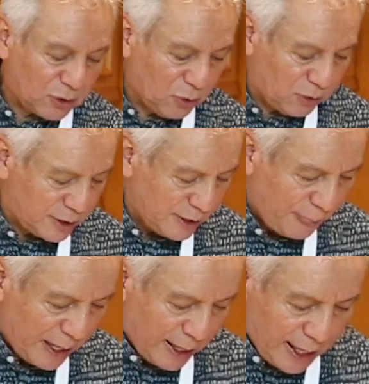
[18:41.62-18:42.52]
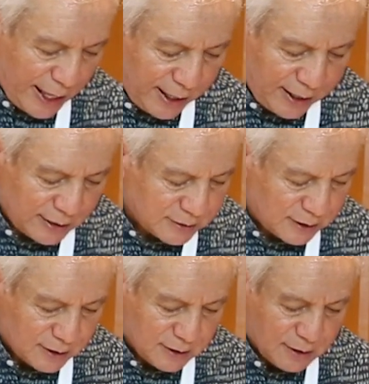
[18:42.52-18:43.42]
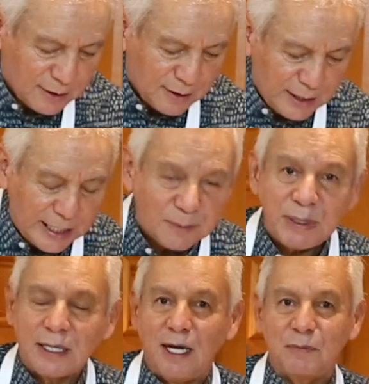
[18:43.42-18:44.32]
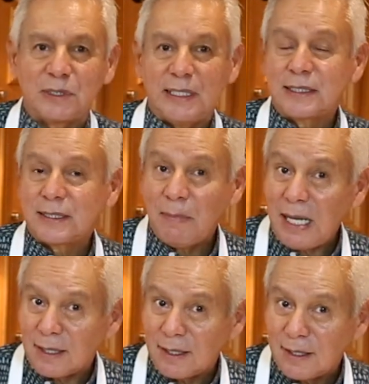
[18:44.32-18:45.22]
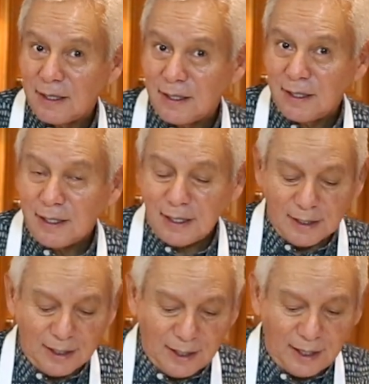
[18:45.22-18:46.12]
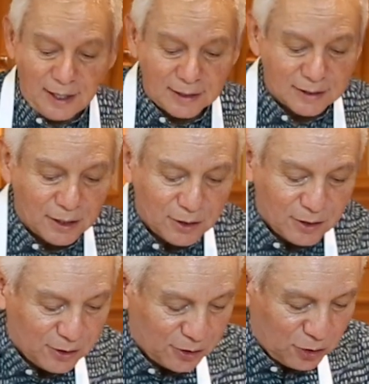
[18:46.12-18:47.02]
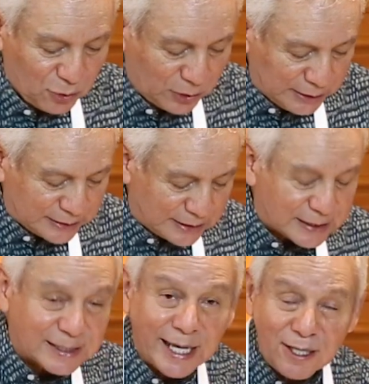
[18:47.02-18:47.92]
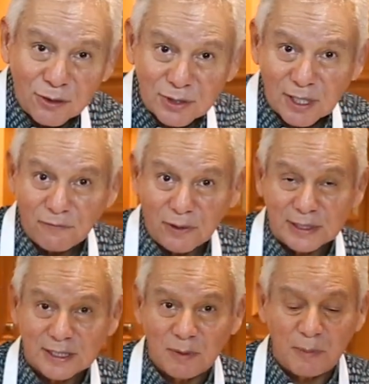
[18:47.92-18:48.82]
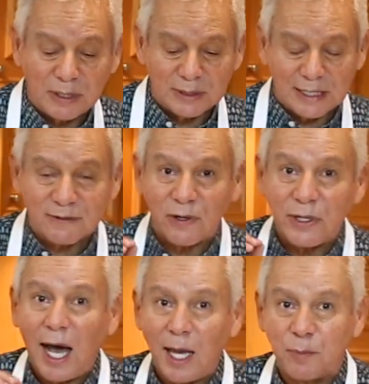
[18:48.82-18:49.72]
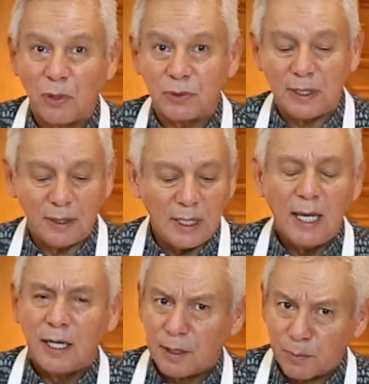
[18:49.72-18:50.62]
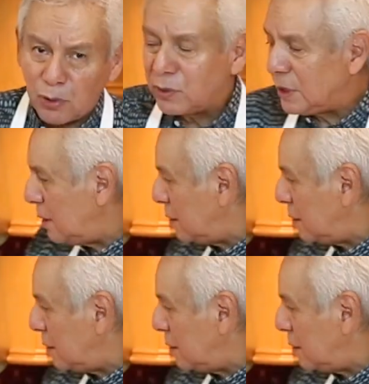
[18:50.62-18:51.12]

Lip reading: corn, and it becomes nixtamal. And you can sustain yourself on nixtamal because it's very high protein. The protein